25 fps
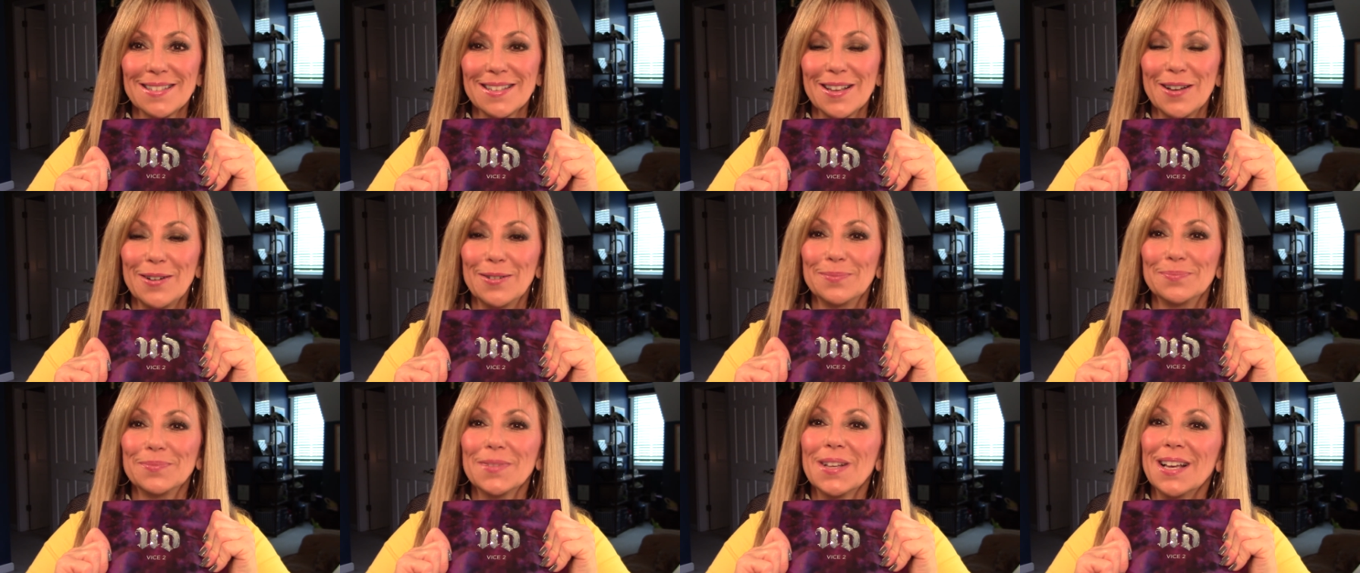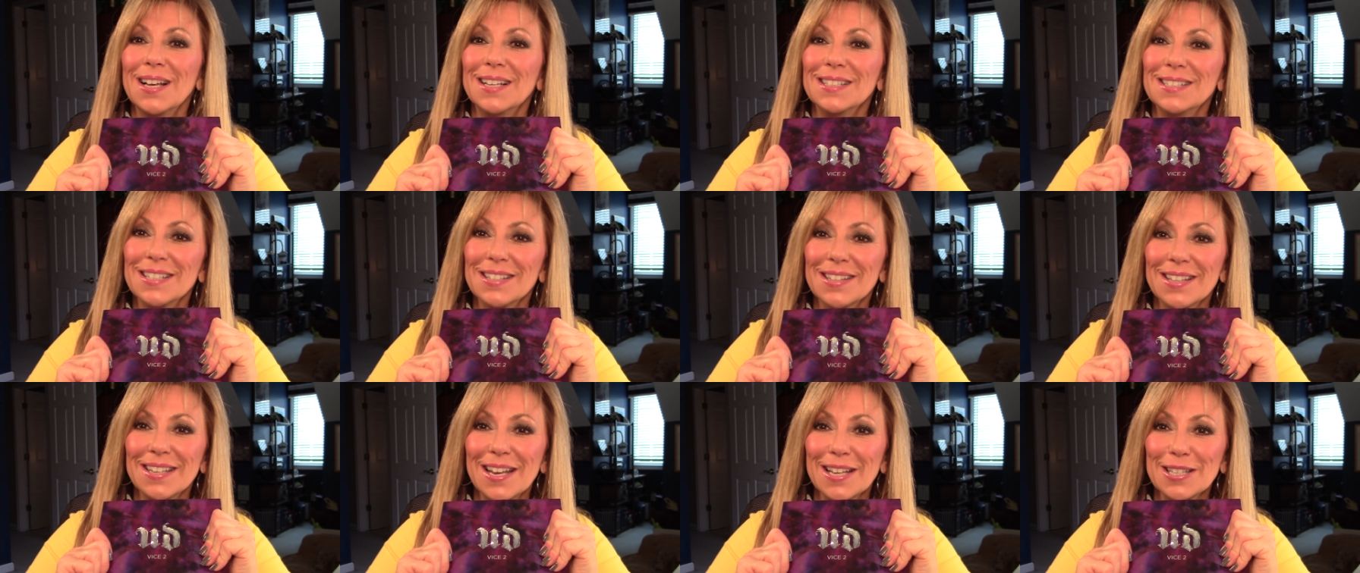So
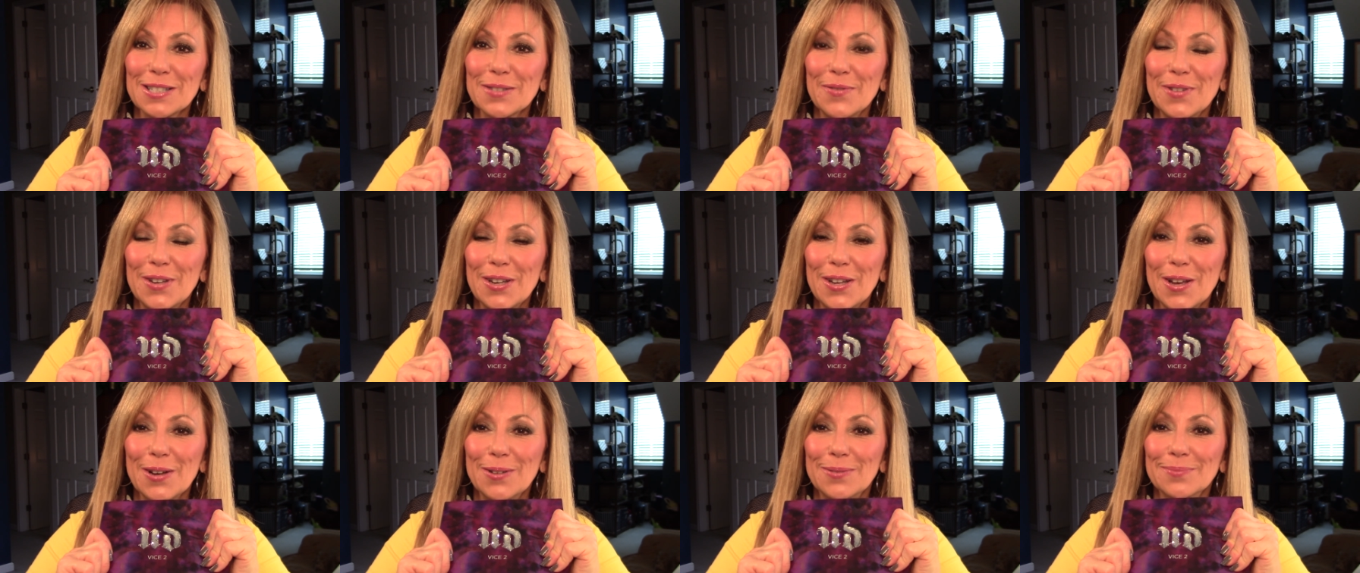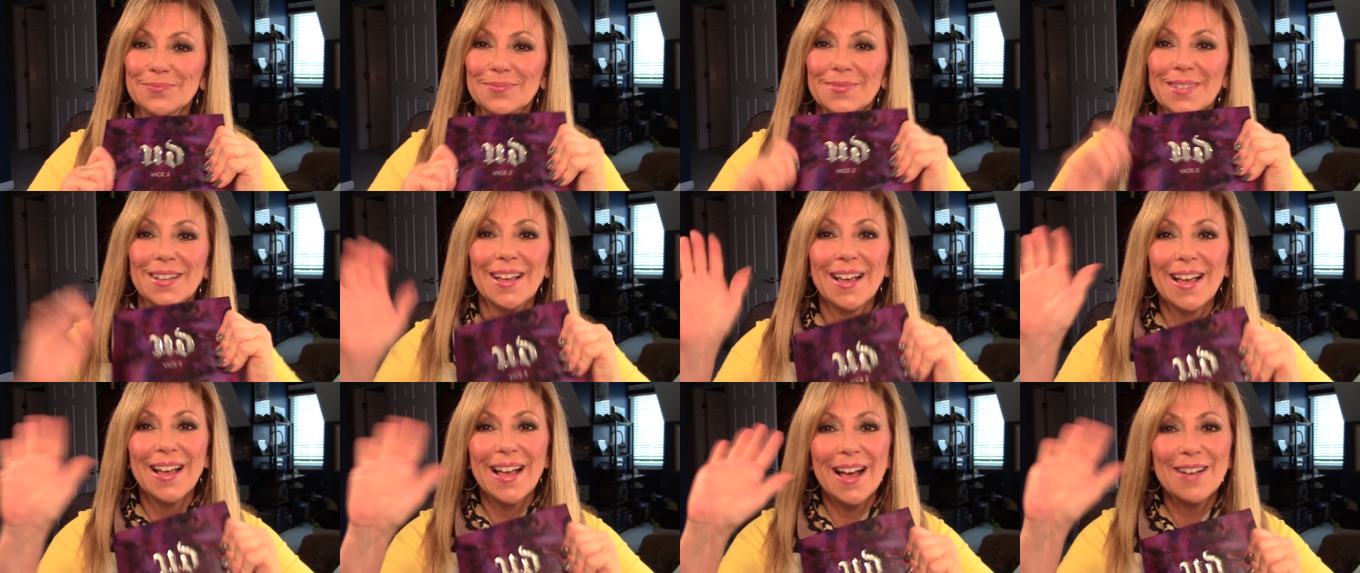until the next video,
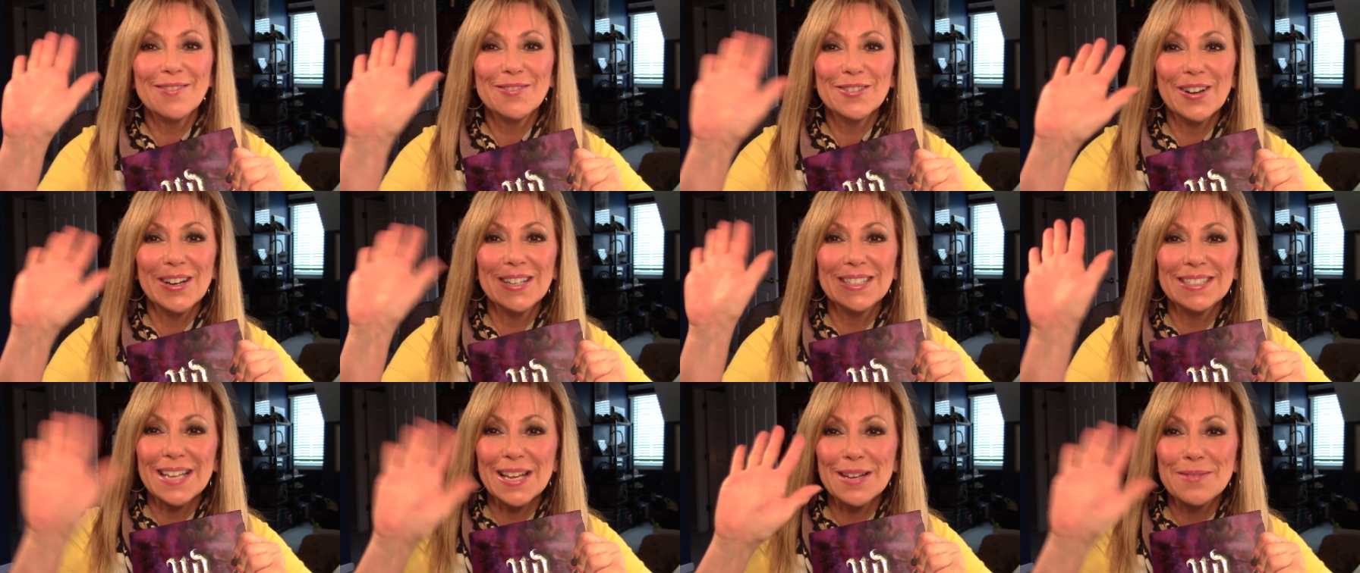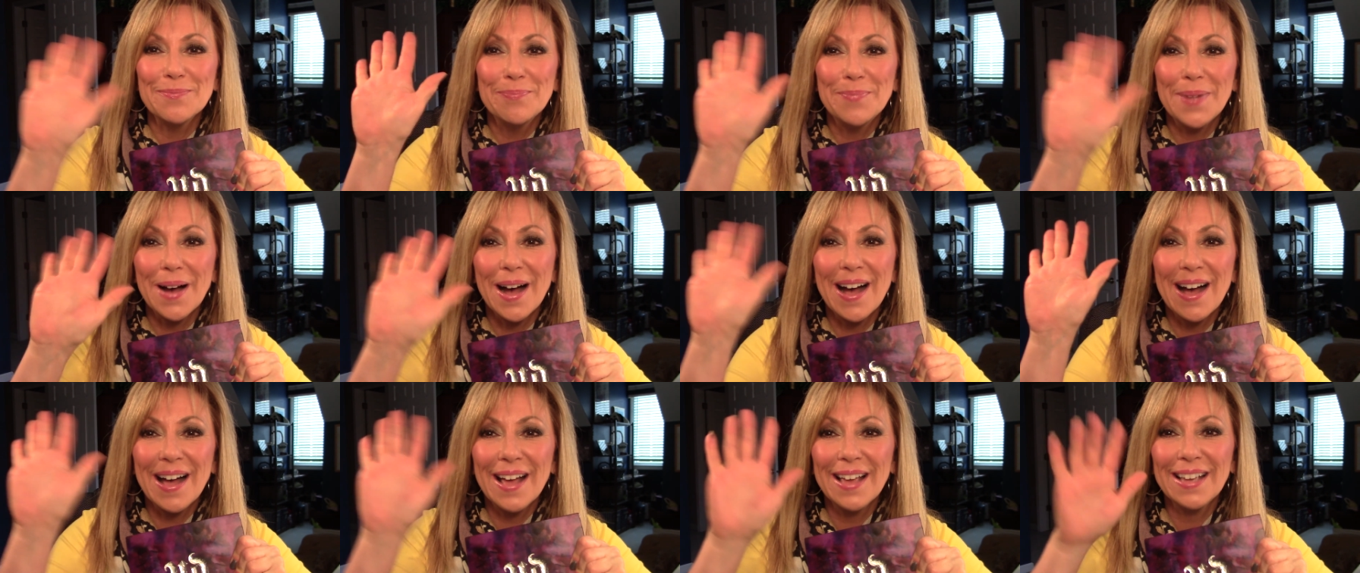have a great day.
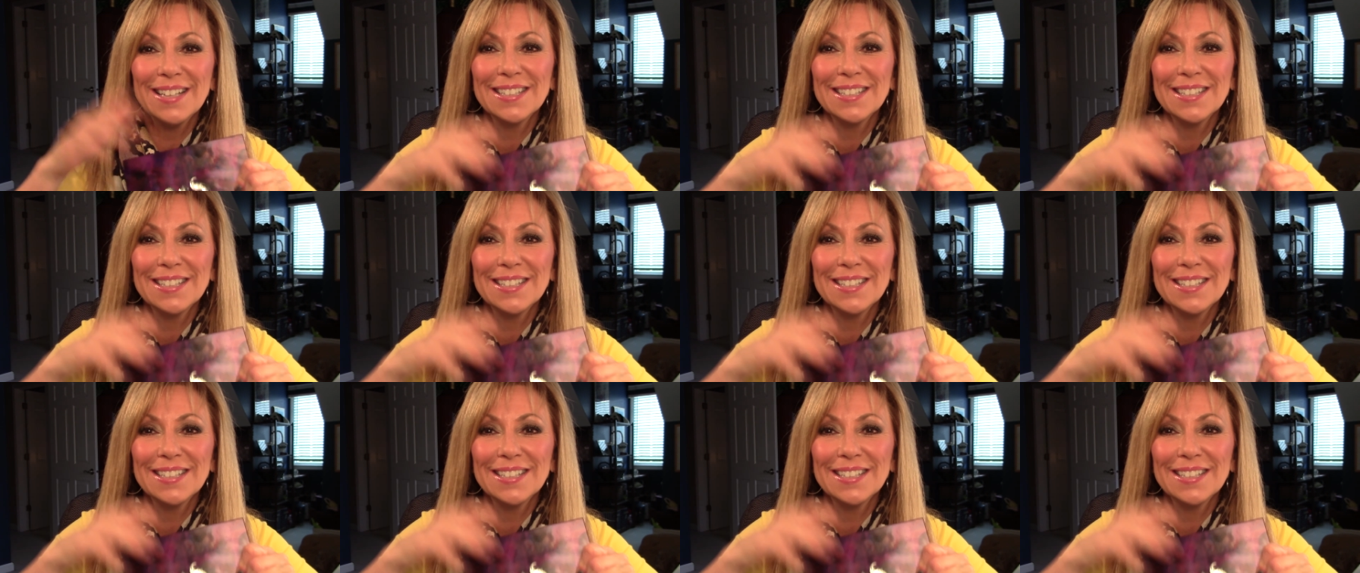Bye.